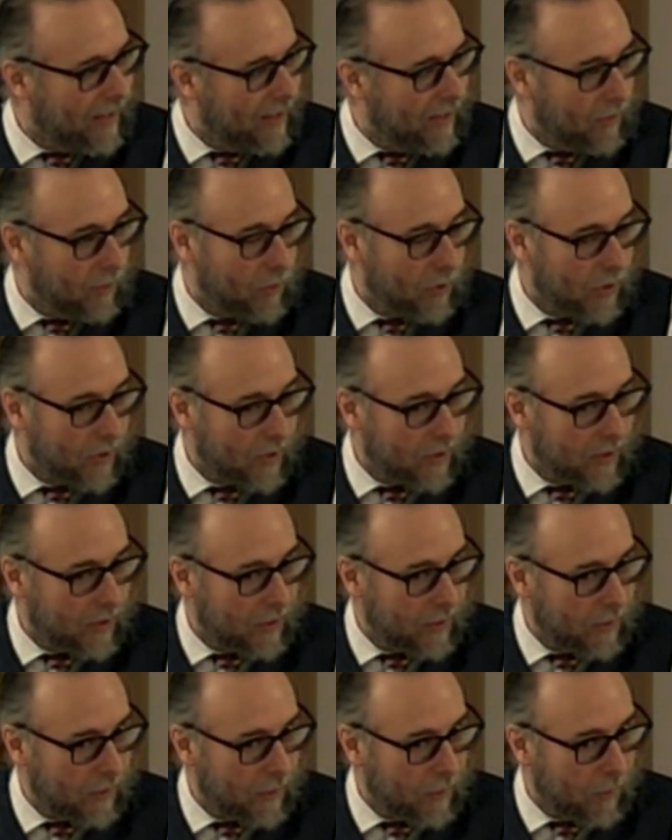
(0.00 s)

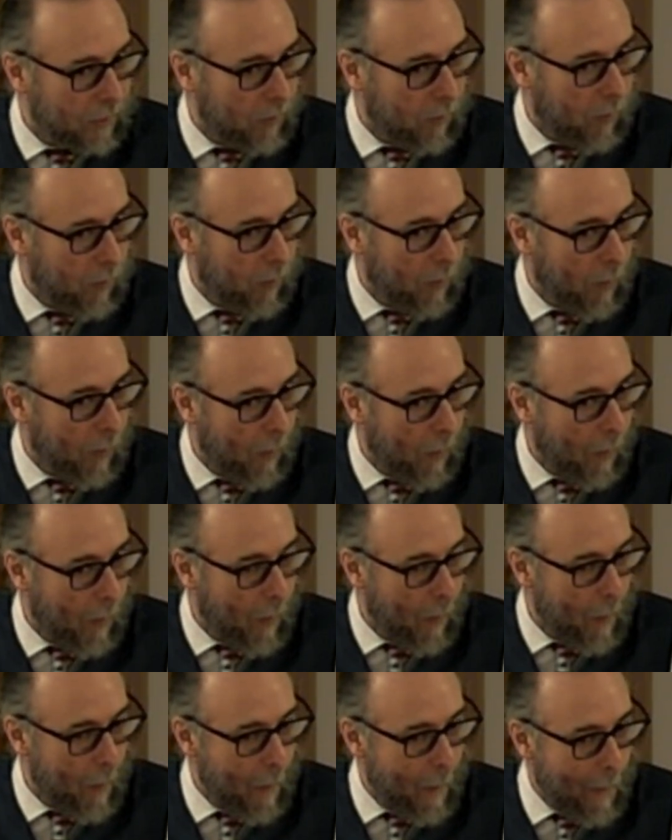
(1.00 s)
So
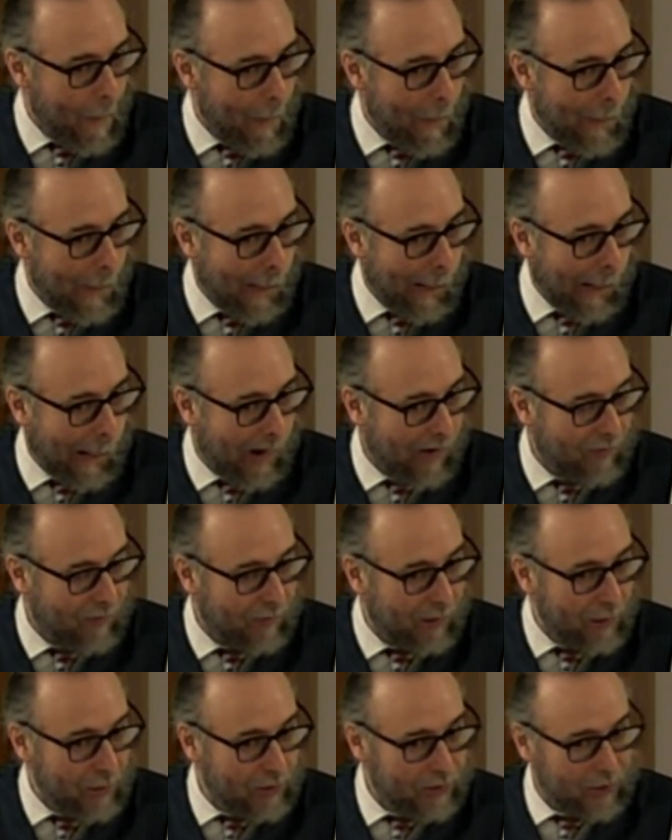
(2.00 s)
if
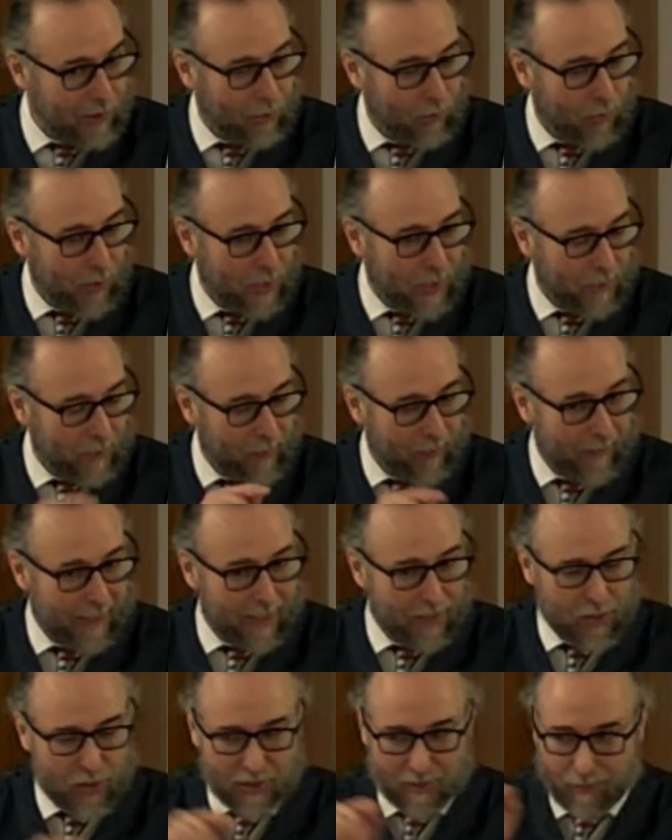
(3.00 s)
Moses walked from
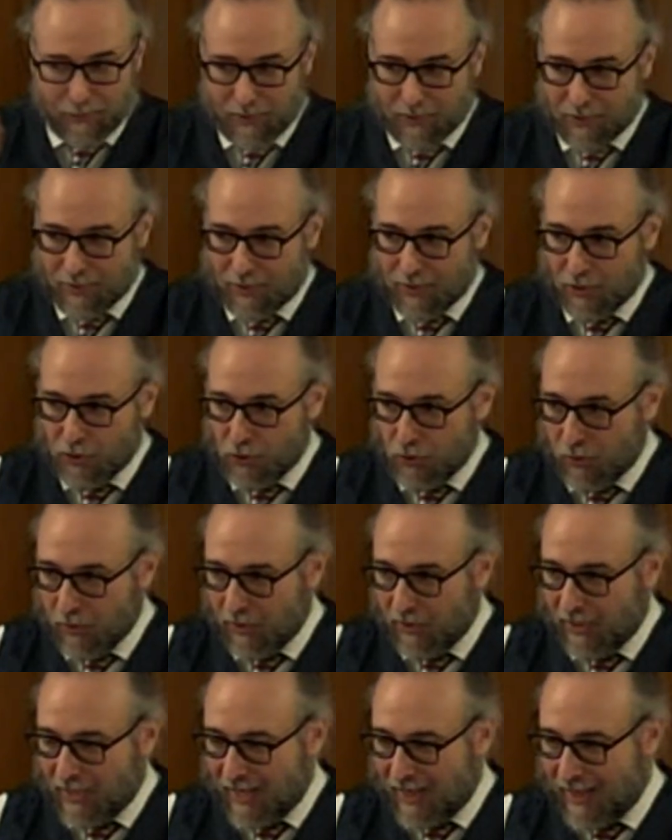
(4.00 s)
Egypt to
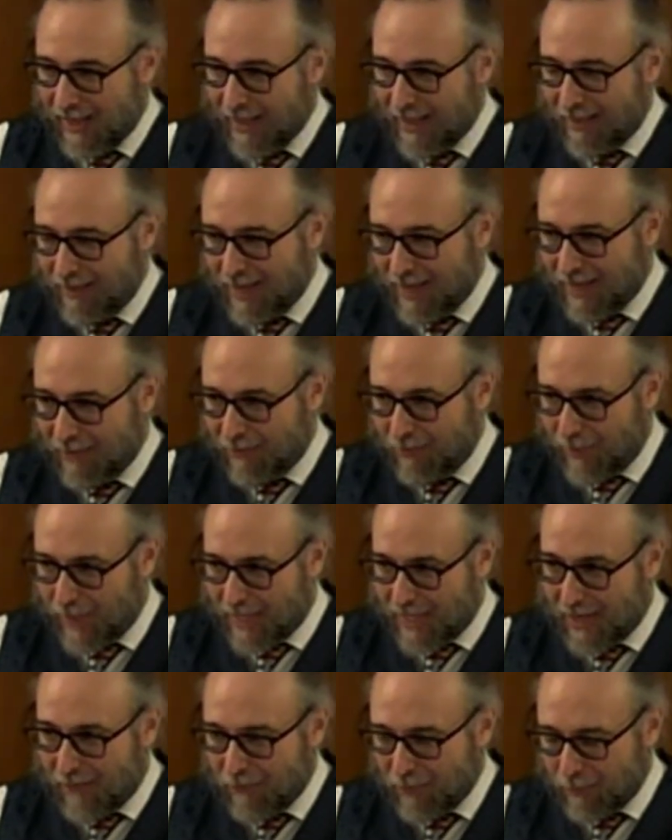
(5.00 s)
Jordan and then got
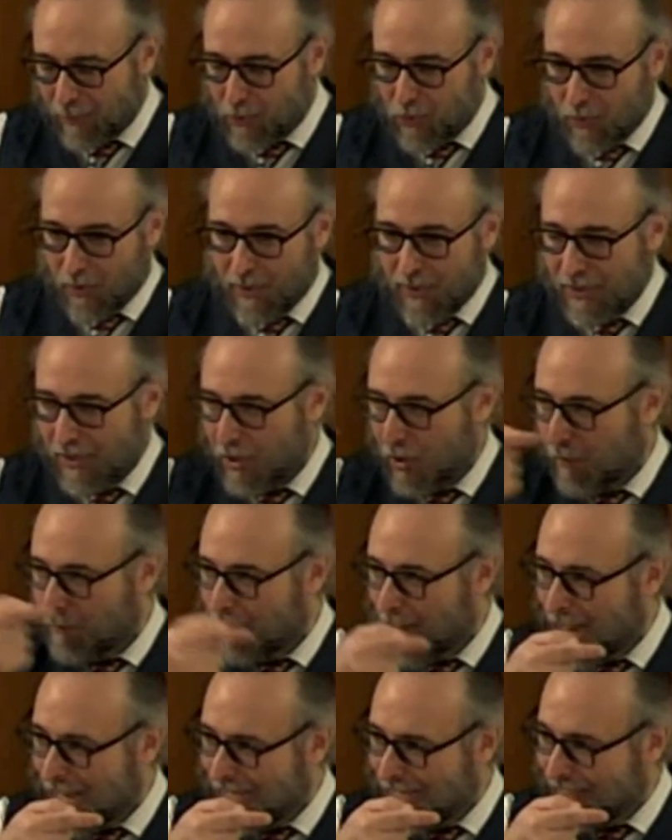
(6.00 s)
ready from Jordan to go
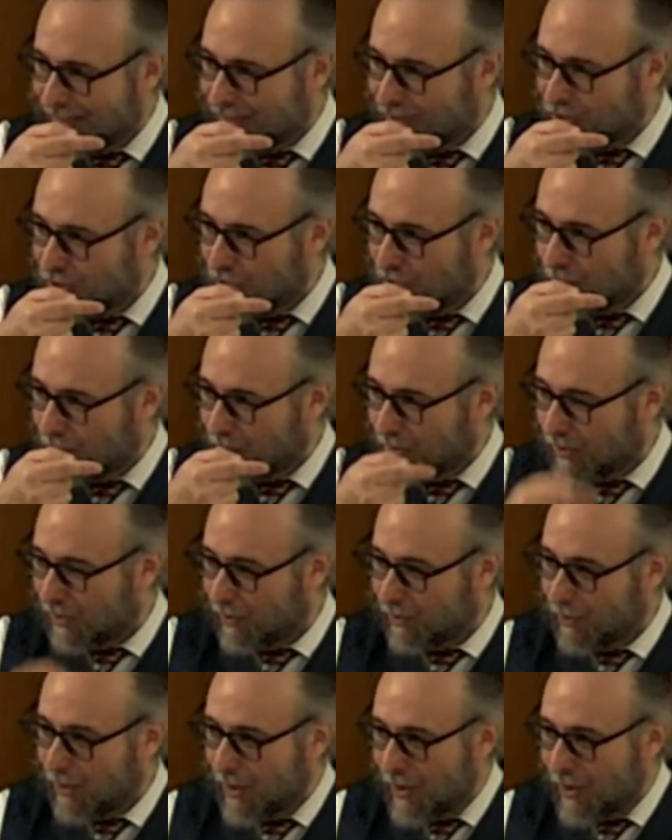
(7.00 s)
back into Jericho,